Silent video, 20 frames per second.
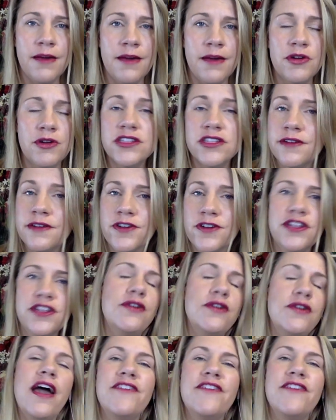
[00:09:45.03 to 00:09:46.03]
Christopher, do
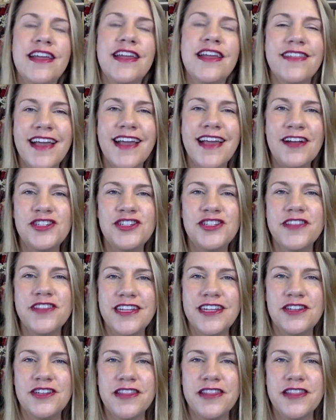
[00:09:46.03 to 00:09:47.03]
you have anything else you'd
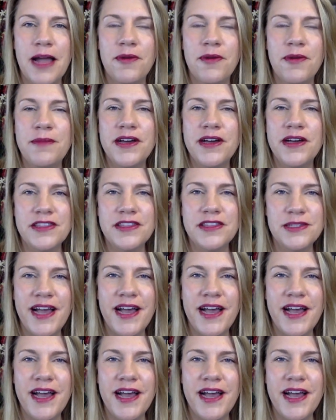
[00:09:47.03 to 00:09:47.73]
like to elaborate about this